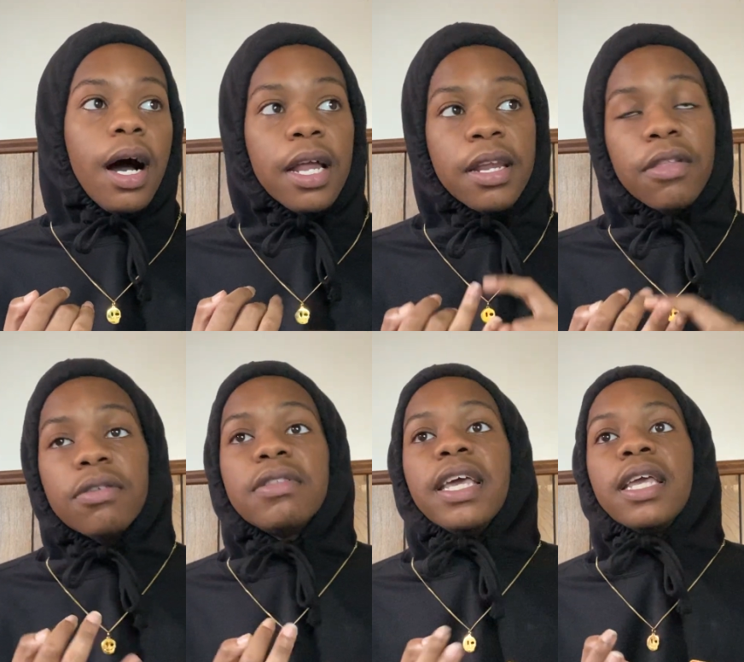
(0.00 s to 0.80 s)

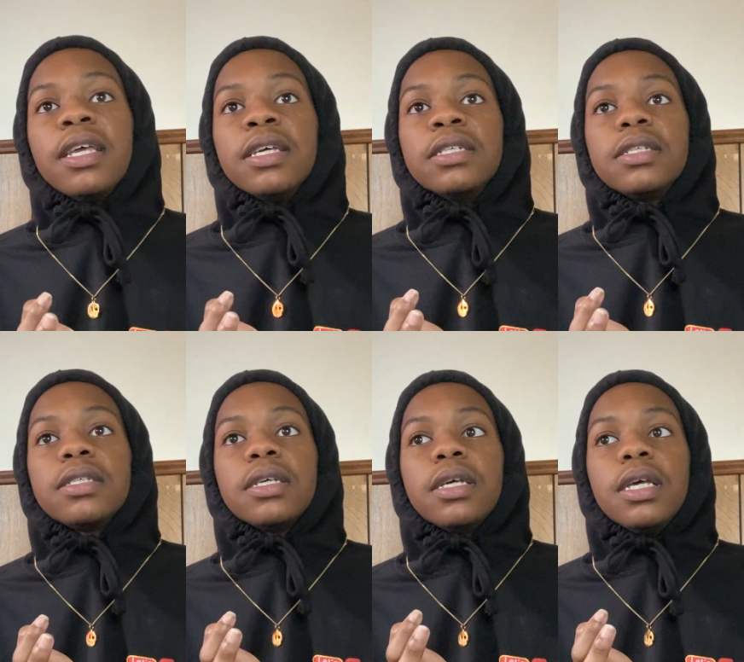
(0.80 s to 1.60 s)
Another thing
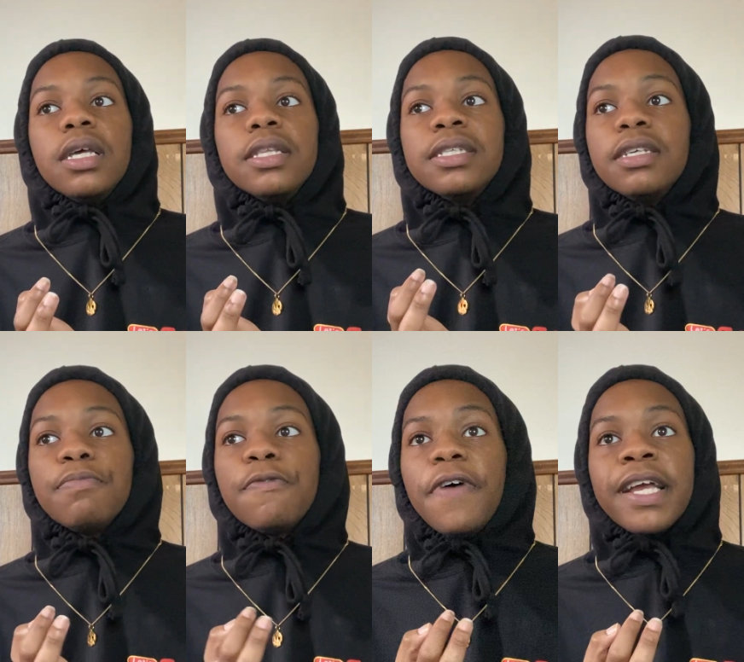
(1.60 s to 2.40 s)
is the
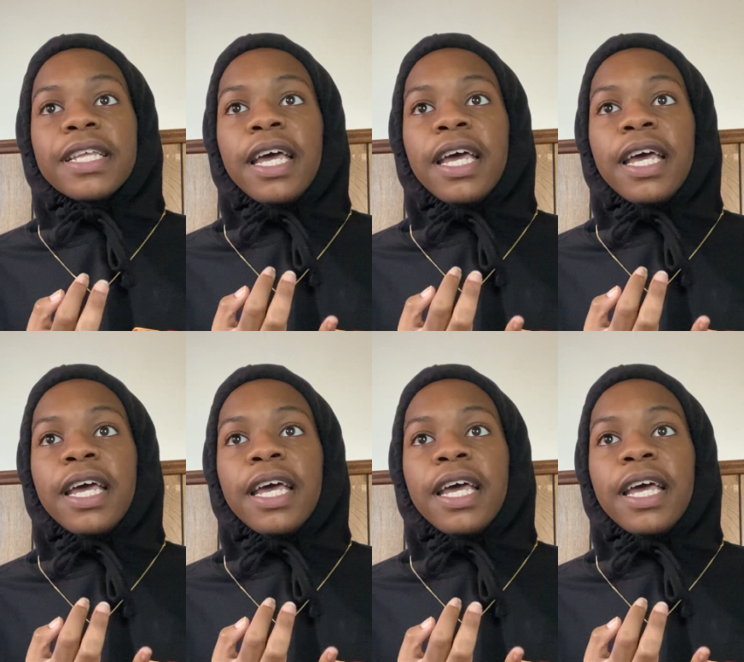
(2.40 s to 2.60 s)
simple fact